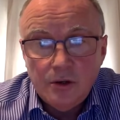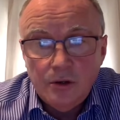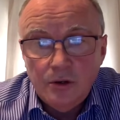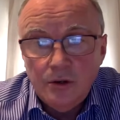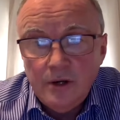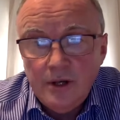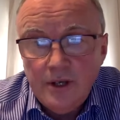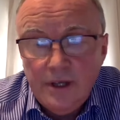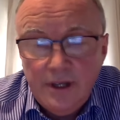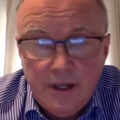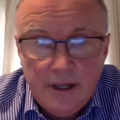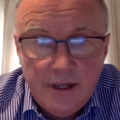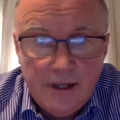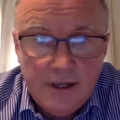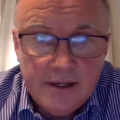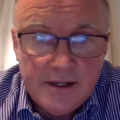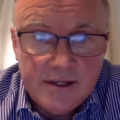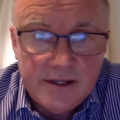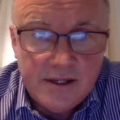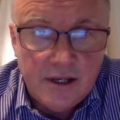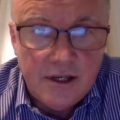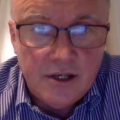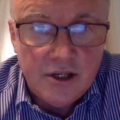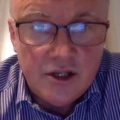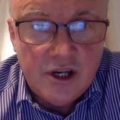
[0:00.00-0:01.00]
So,
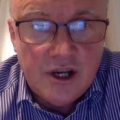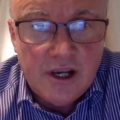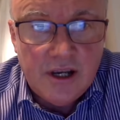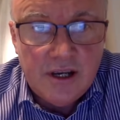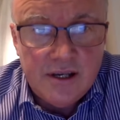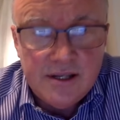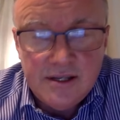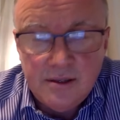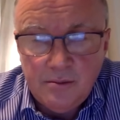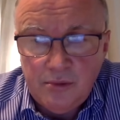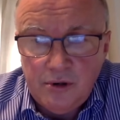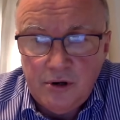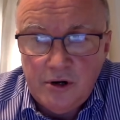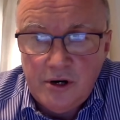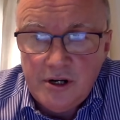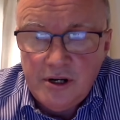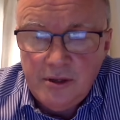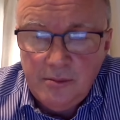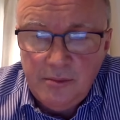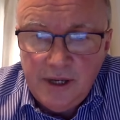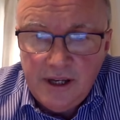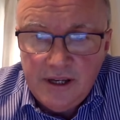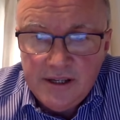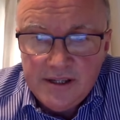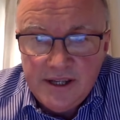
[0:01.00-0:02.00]
skin check is
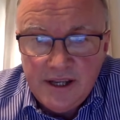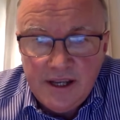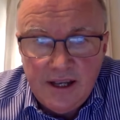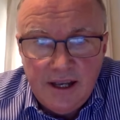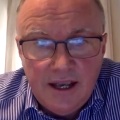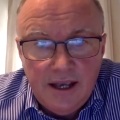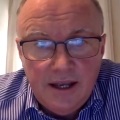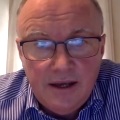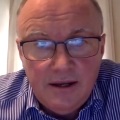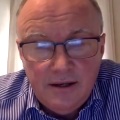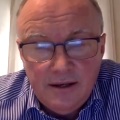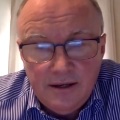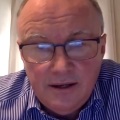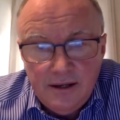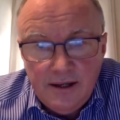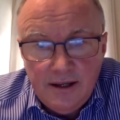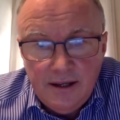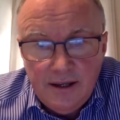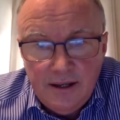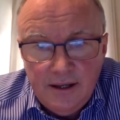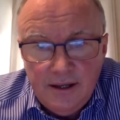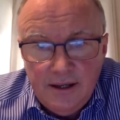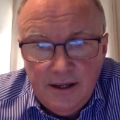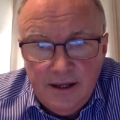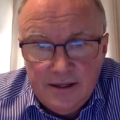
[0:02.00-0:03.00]
important because again,
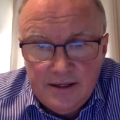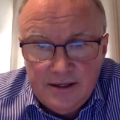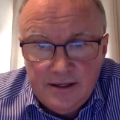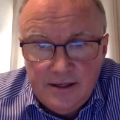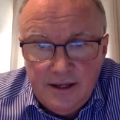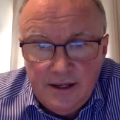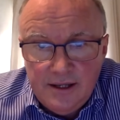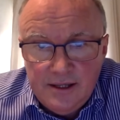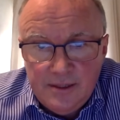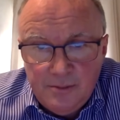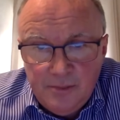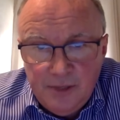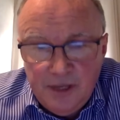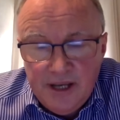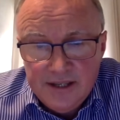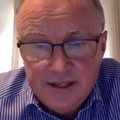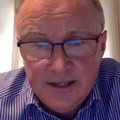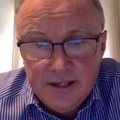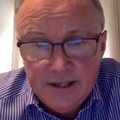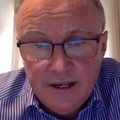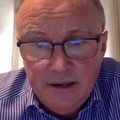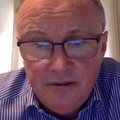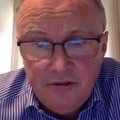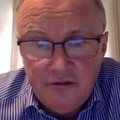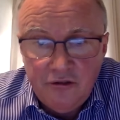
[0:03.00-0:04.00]
it's it's
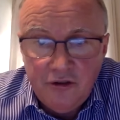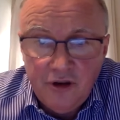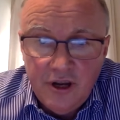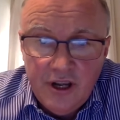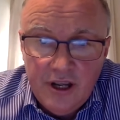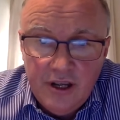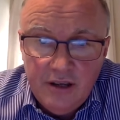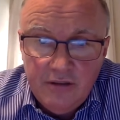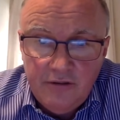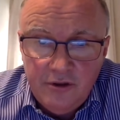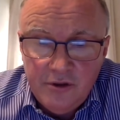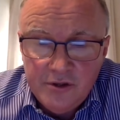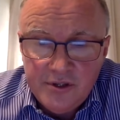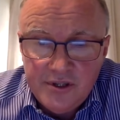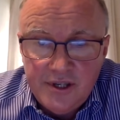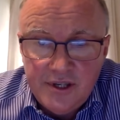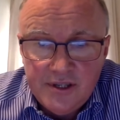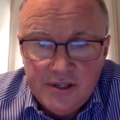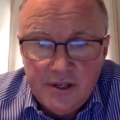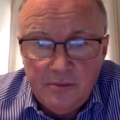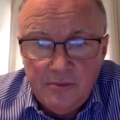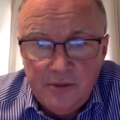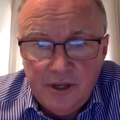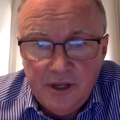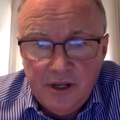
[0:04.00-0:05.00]
basically free. If you
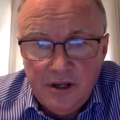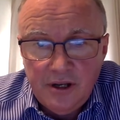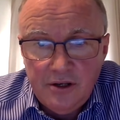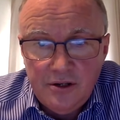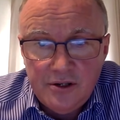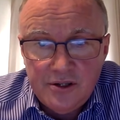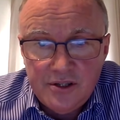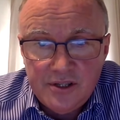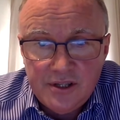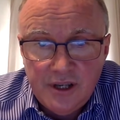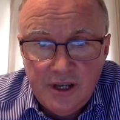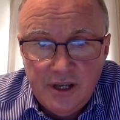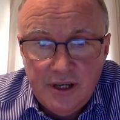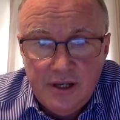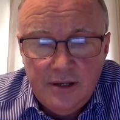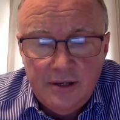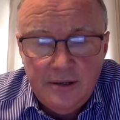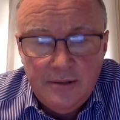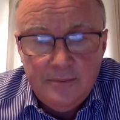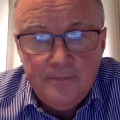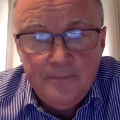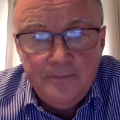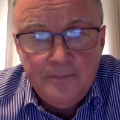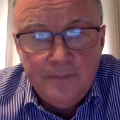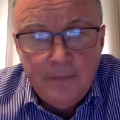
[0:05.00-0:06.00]
see something on your
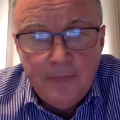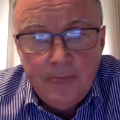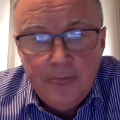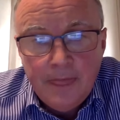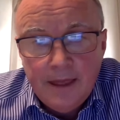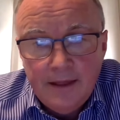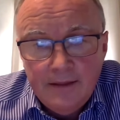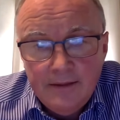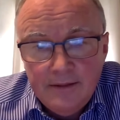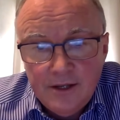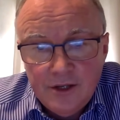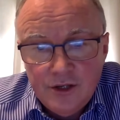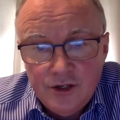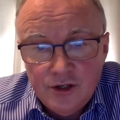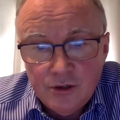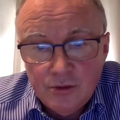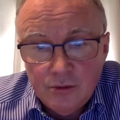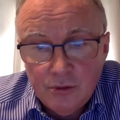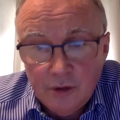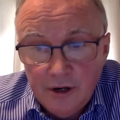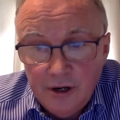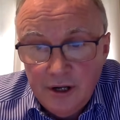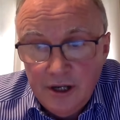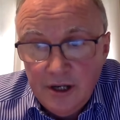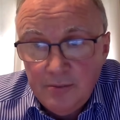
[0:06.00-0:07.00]
skin
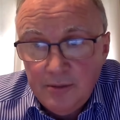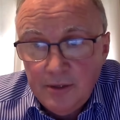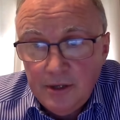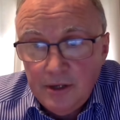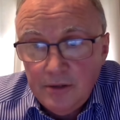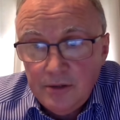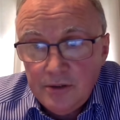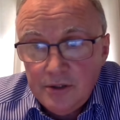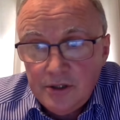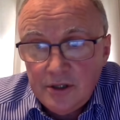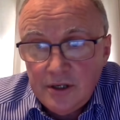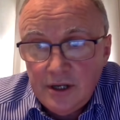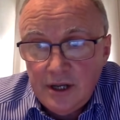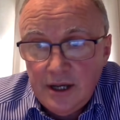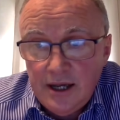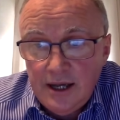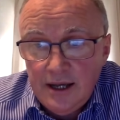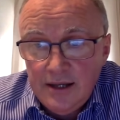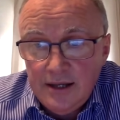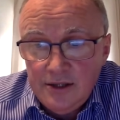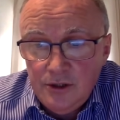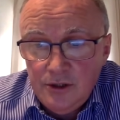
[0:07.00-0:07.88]
that you're worried about,